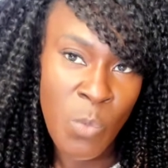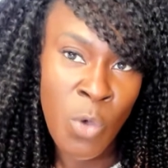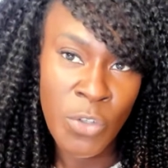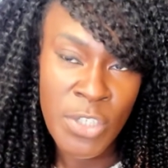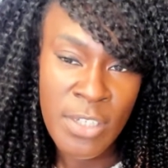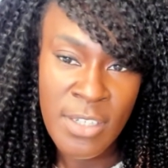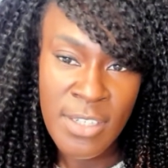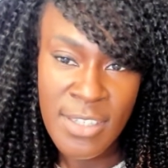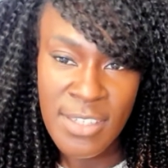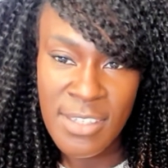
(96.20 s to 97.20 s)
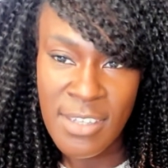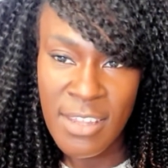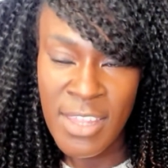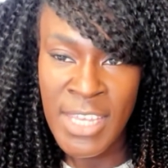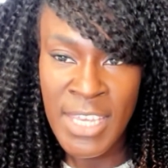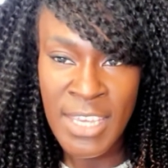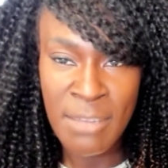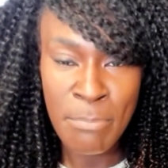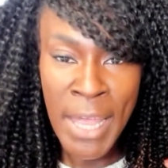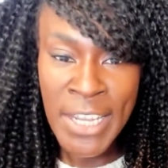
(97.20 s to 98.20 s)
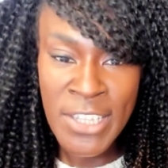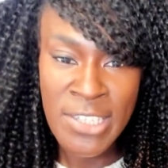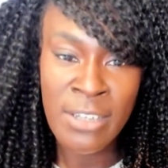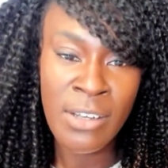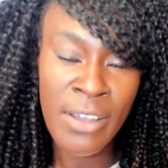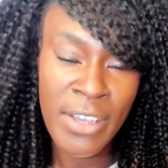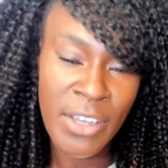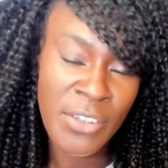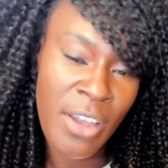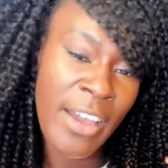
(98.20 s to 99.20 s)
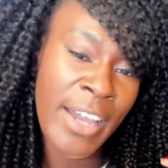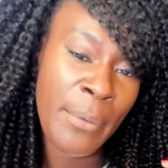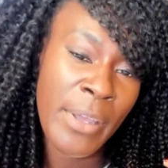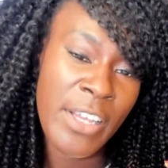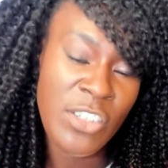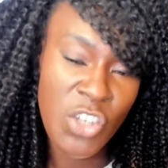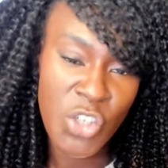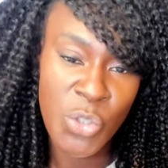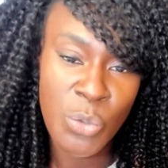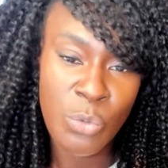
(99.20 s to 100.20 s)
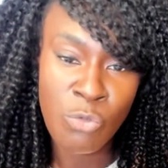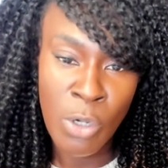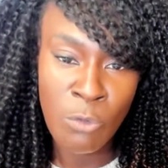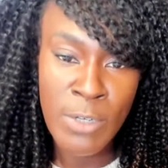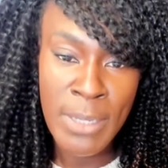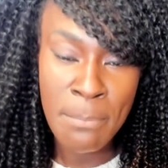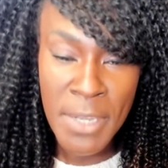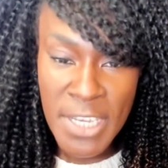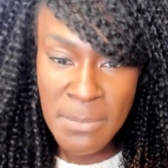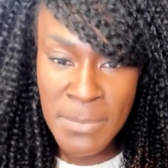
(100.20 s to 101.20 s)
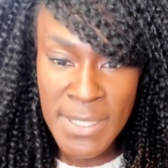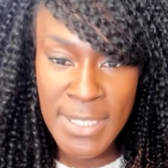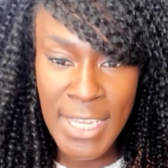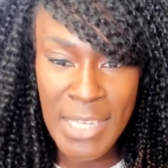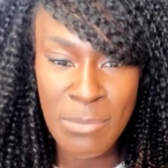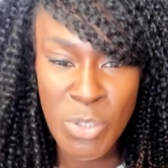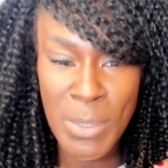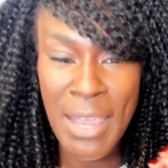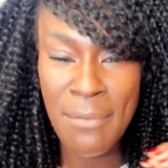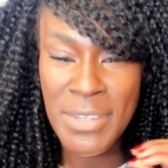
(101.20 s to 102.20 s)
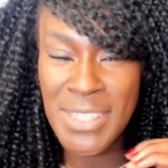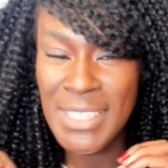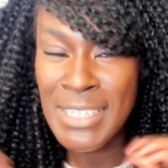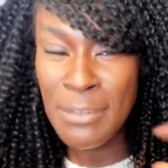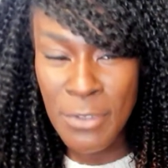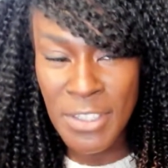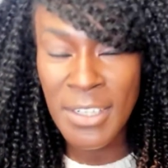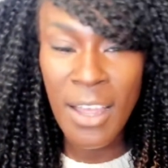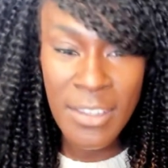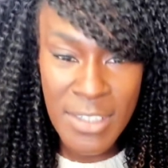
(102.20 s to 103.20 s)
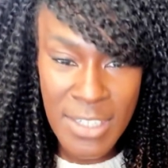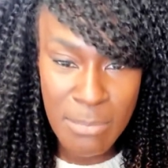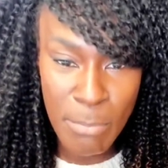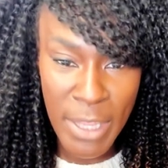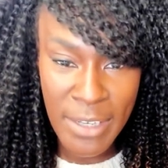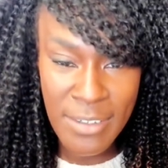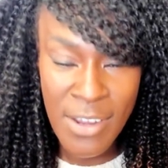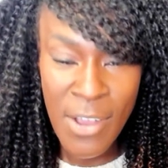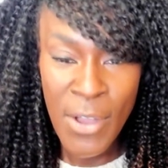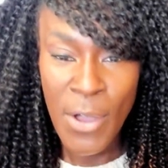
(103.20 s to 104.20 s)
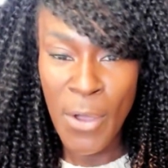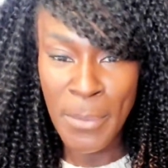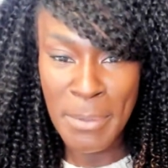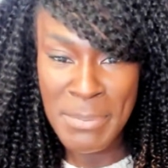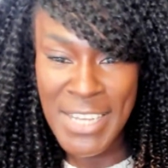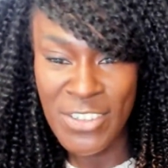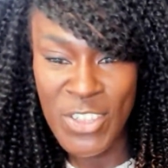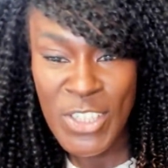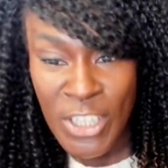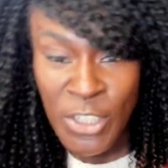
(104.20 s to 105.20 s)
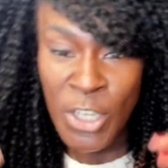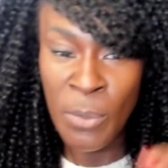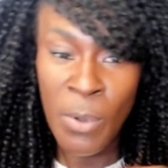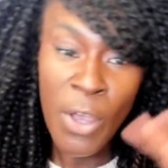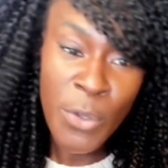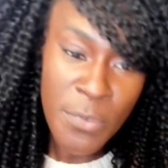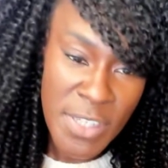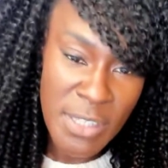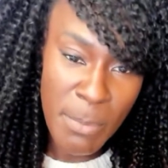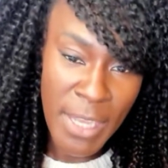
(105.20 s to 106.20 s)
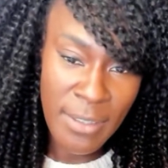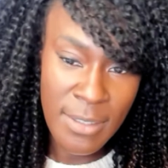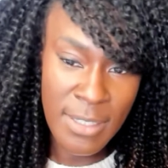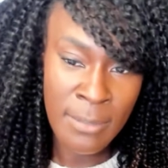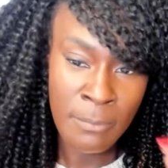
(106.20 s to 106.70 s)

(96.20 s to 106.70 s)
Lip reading: What does the balance look like on our additional role reimbursement scheme? Do we have a significant underspend? Are we potentially going to go overspent?